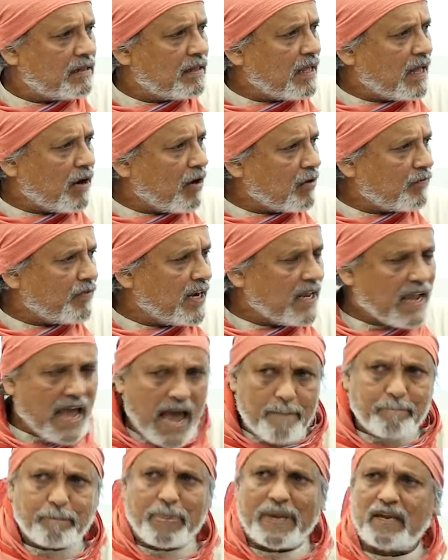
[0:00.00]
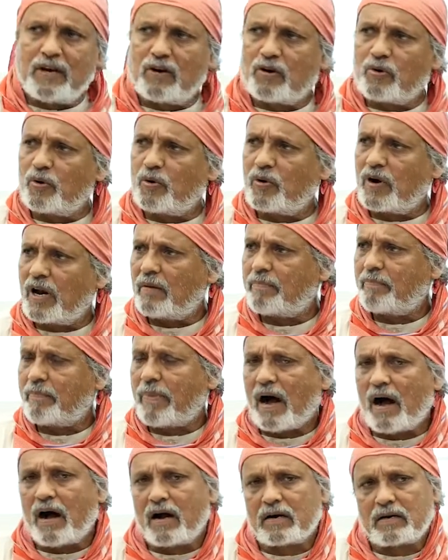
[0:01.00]
they are not very happy in the rural
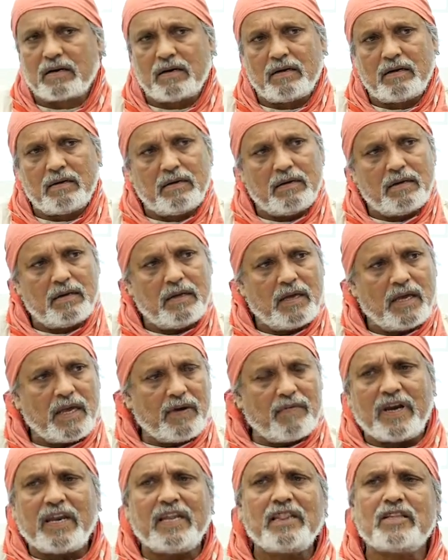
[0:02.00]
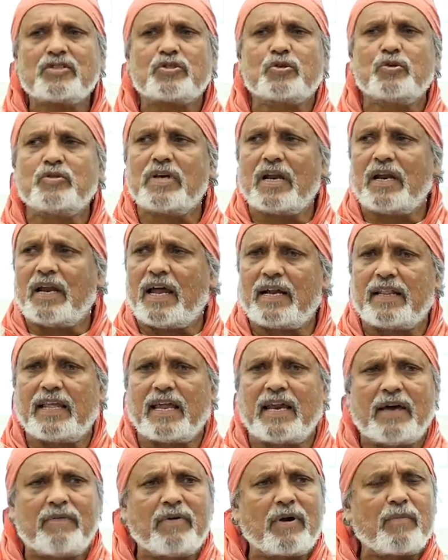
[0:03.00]
part. Even in the Switzerland,
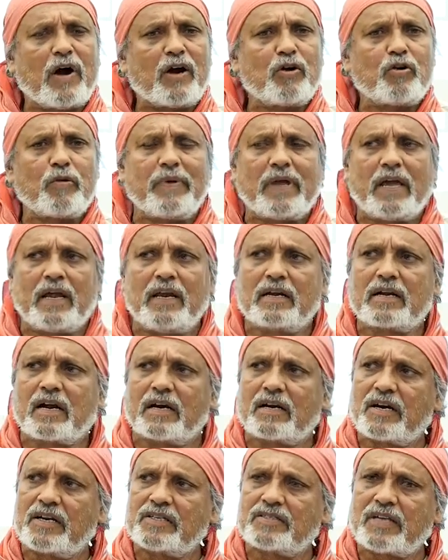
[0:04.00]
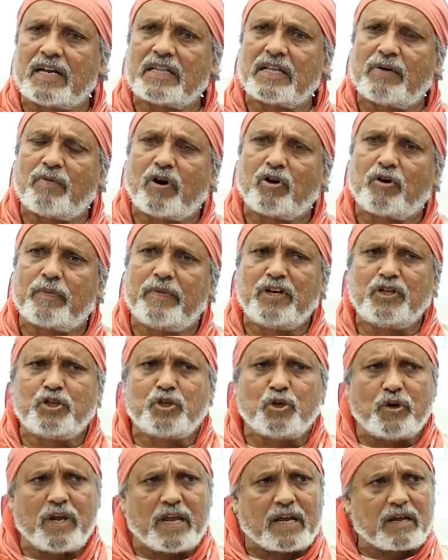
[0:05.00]
they never want to be in countryside, they want to be in
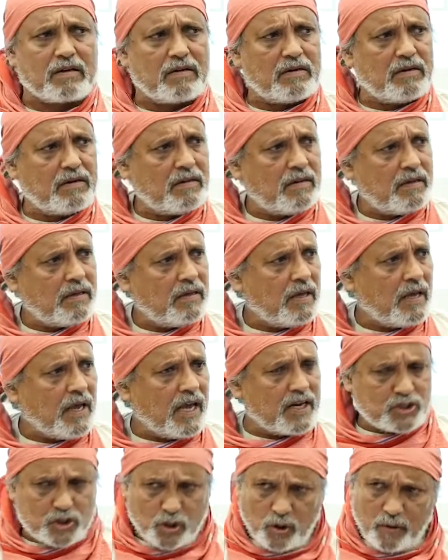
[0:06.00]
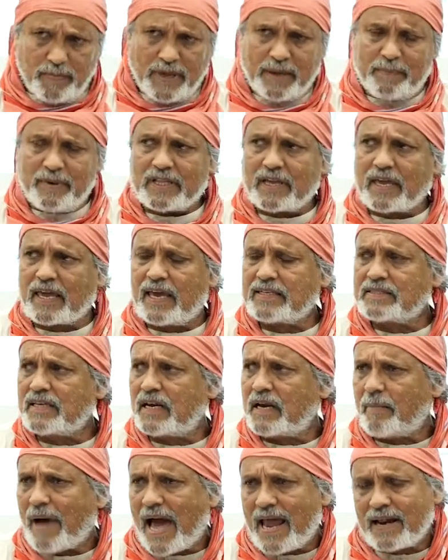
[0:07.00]
Zurich. And so may be the case
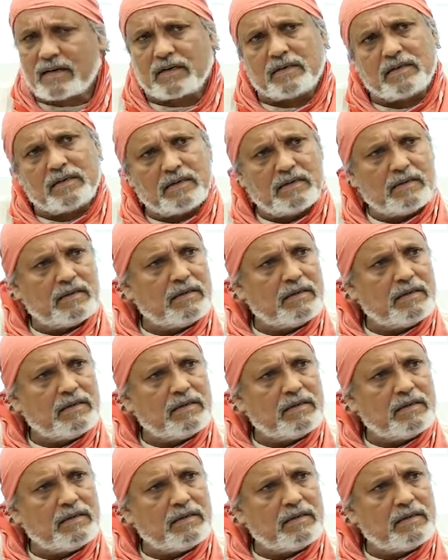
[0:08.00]
in America.